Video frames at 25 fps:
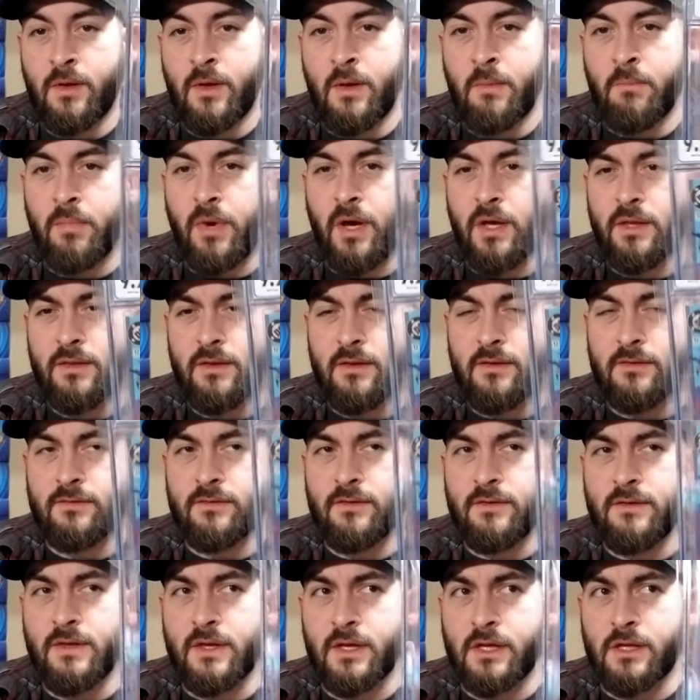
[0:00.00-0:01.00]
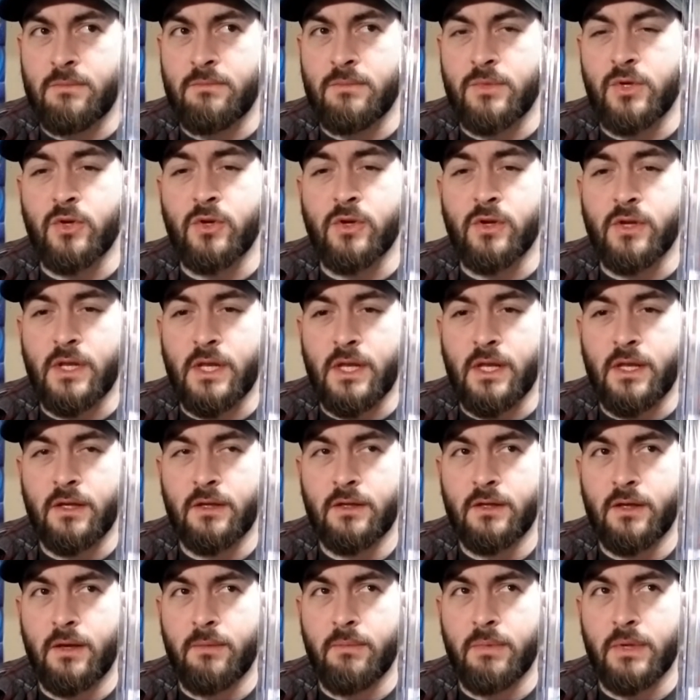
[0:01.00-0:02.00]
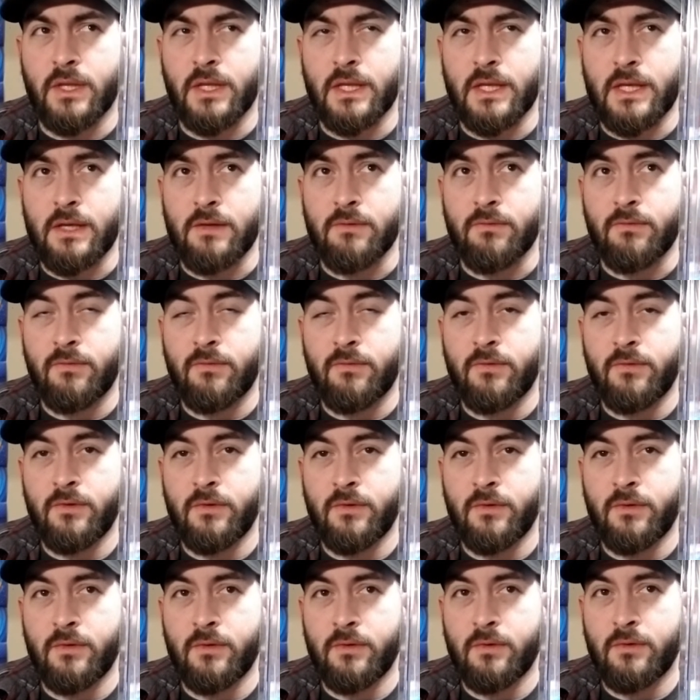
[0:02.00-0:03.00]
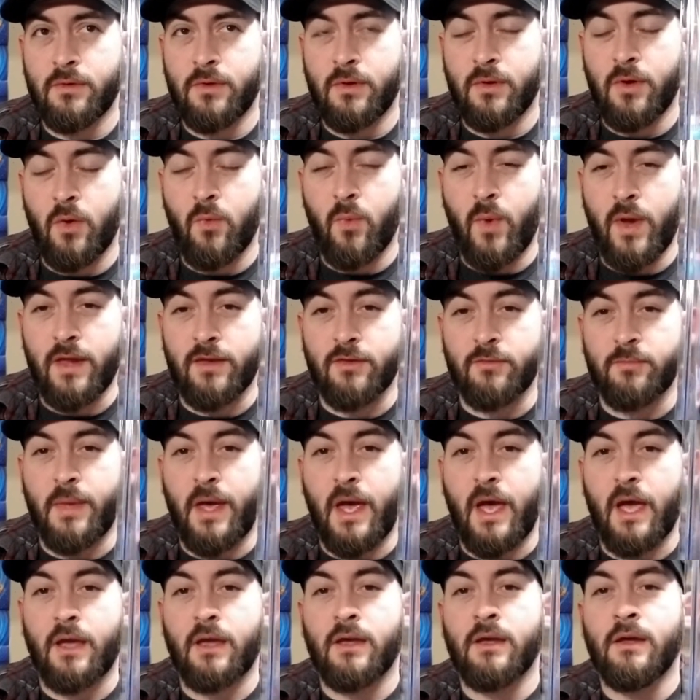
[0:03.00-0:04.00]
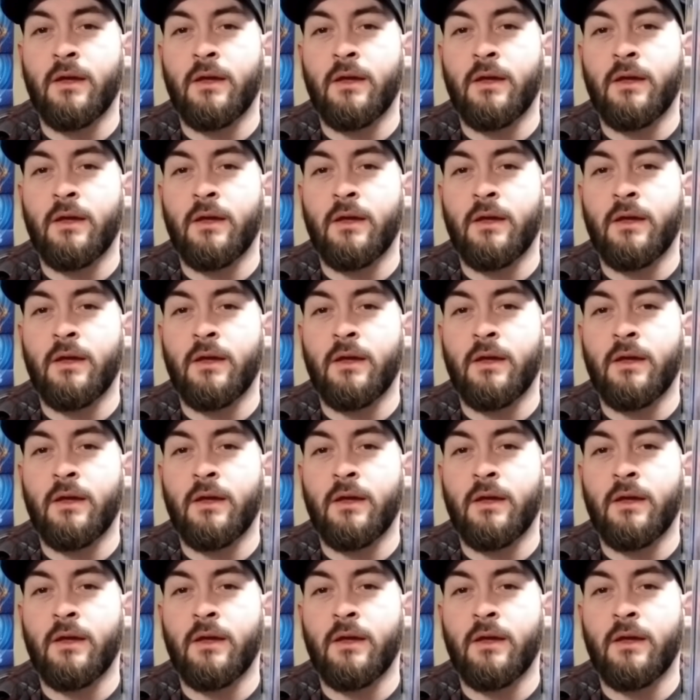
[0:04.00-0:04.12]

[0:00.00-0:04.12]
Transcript: Bought this in the community, I believe, a ways back.